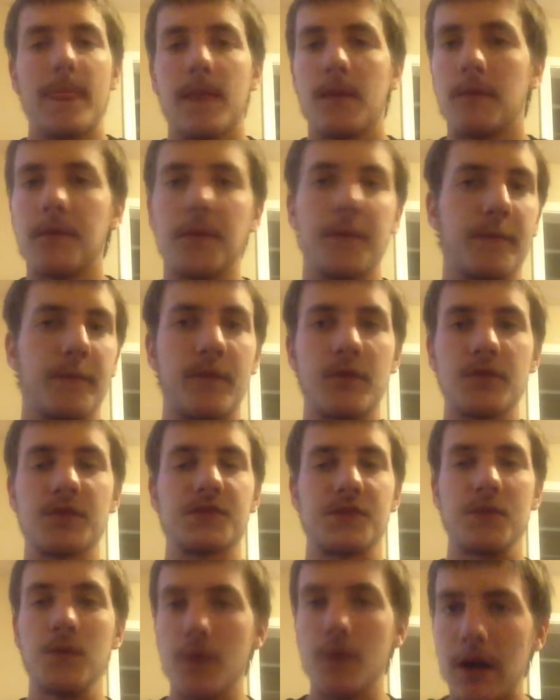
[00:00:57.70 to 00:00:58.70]
The first
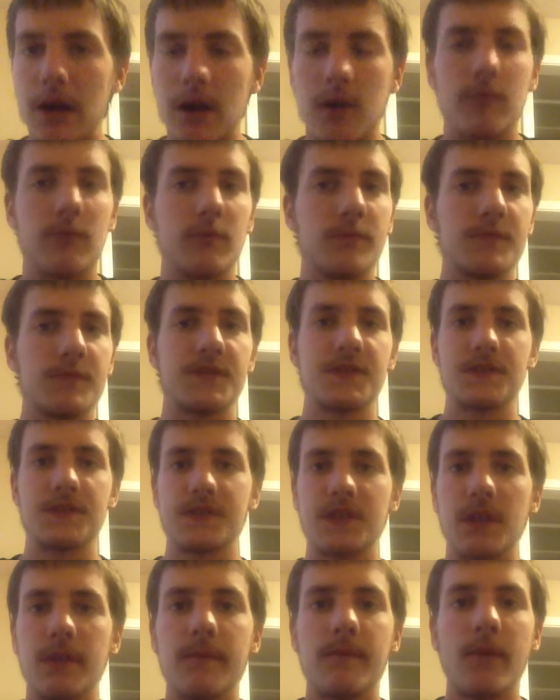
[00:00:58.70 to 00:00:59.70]
two albums. This is
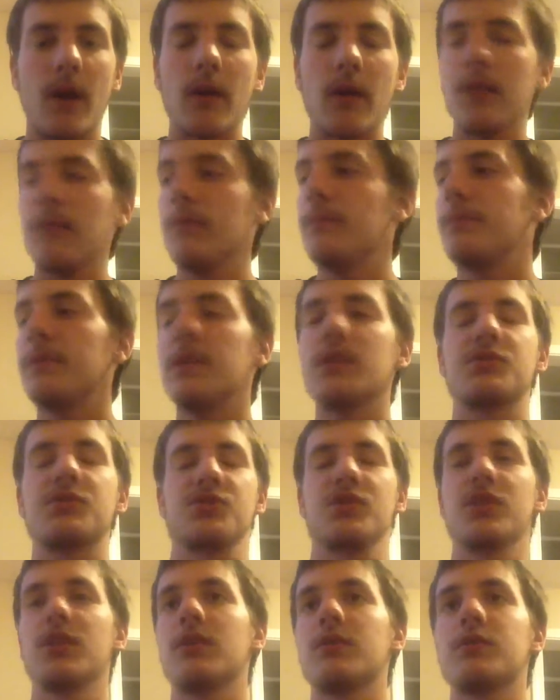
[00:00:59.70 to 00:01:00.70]
a very big
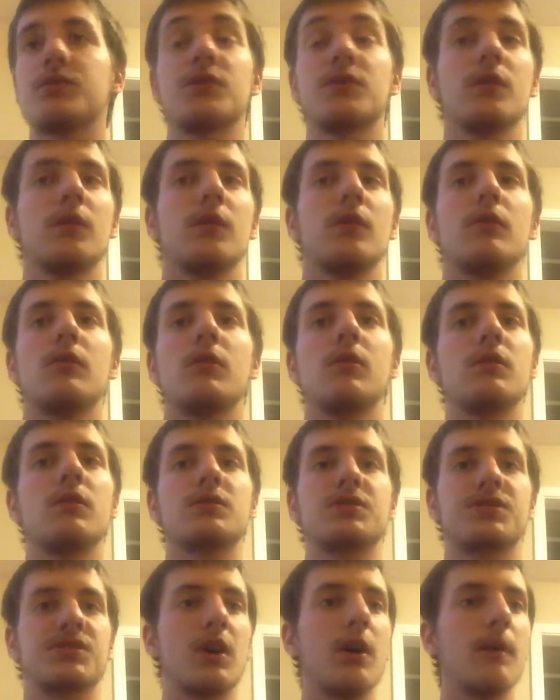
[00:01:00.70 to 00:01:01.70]
change.
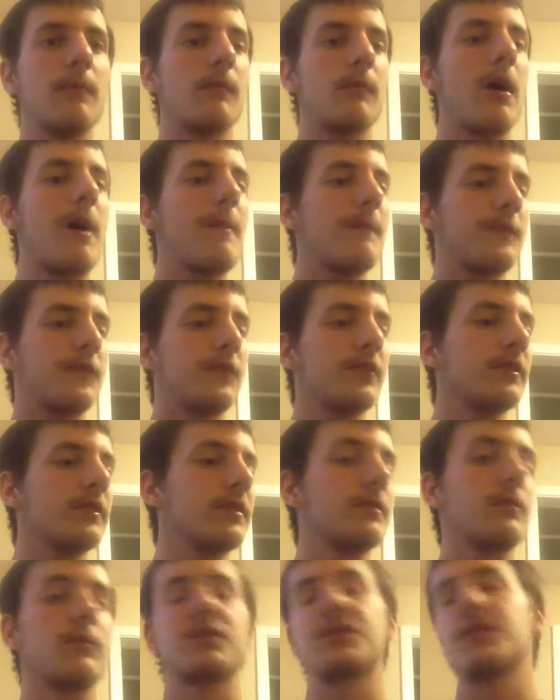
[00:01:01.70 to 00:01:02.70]
Rob
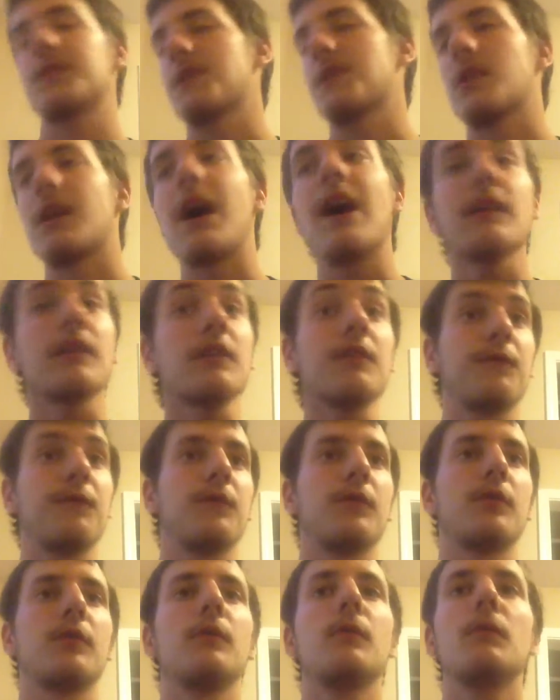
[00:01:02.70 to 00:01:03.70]
Flynn sounds a lot
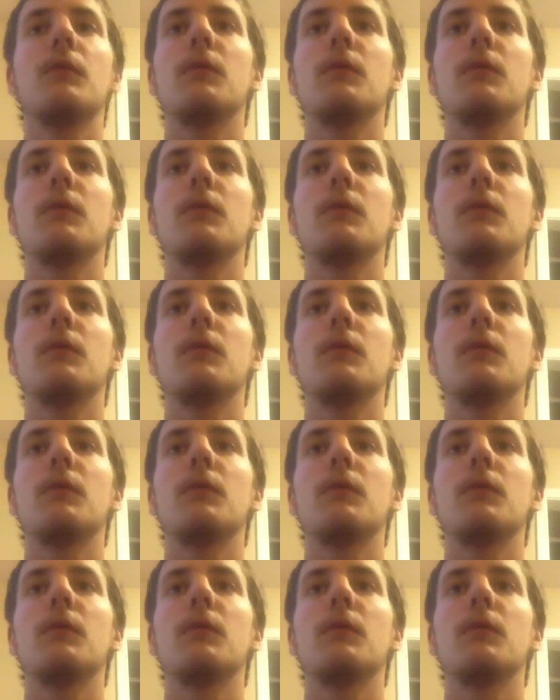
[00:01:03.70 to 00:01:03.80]
different,